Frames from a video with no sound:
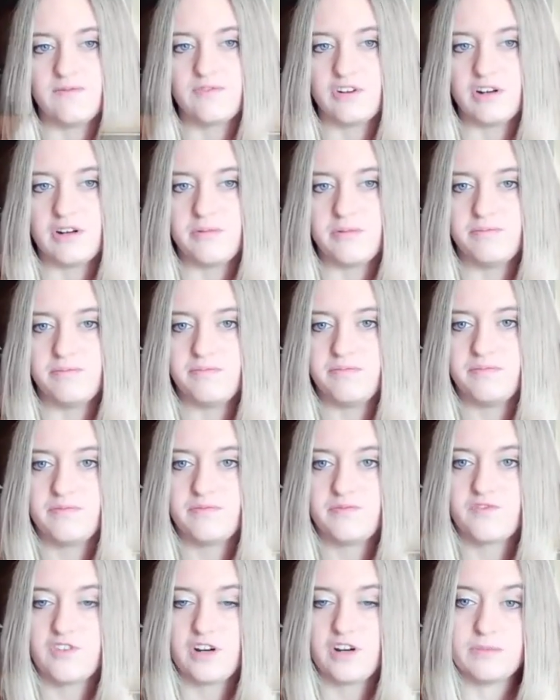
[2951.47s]
from
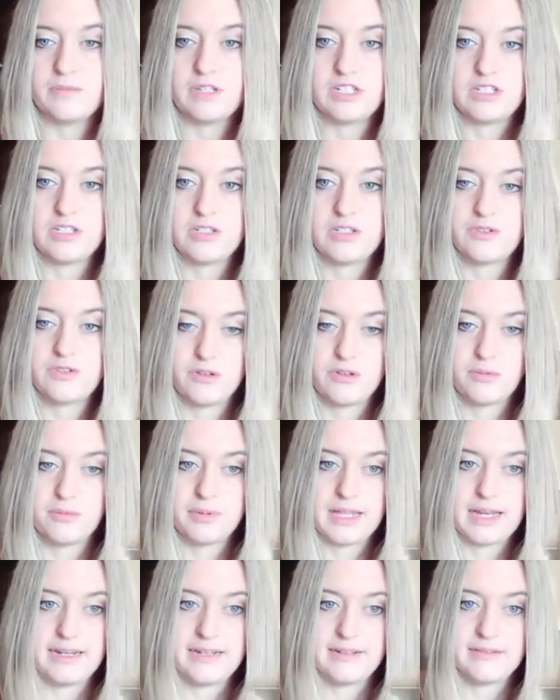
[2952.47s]
the strobe
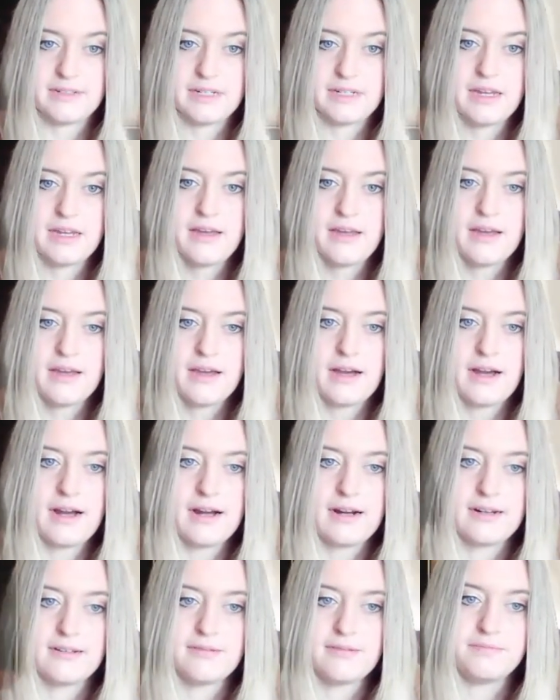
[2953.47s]
light.
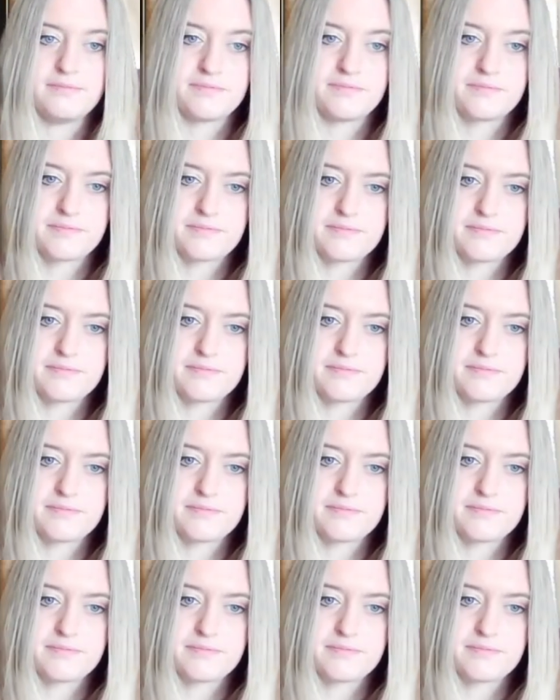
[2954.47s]
And